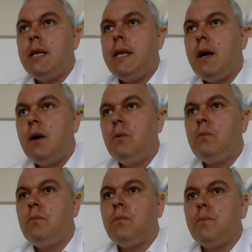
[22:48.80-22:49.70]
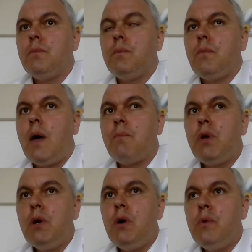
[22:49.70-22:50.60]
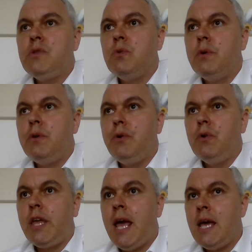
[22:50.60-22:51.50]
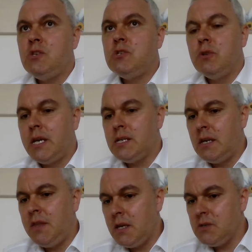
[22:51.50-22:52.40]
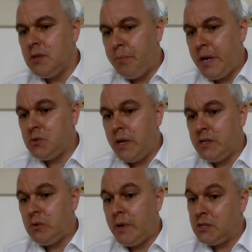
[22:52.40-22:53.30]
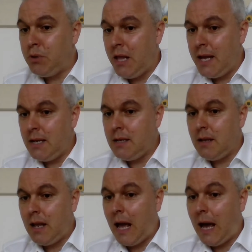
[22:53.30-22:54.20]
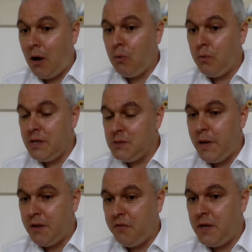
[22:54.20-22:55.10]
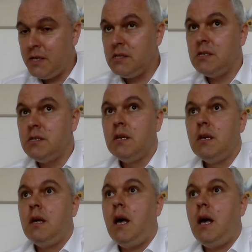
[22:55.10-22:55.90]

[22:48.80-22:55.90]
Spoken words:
Now, I'm going to go into another case study because I think it's the best way to explain how these benefits